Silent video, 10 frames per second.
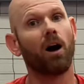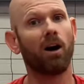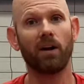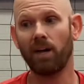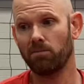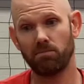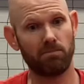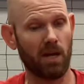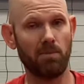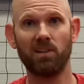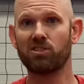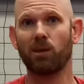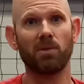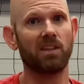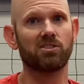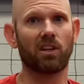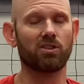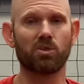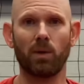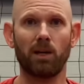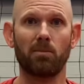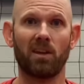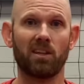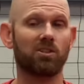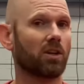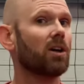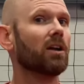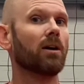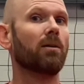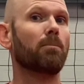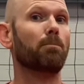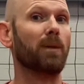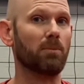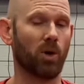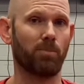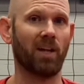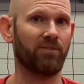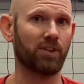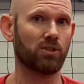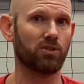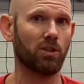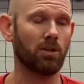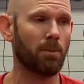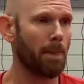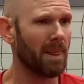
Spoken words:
all right, maybe some of these other swinging methods are going to be more beneficial to you.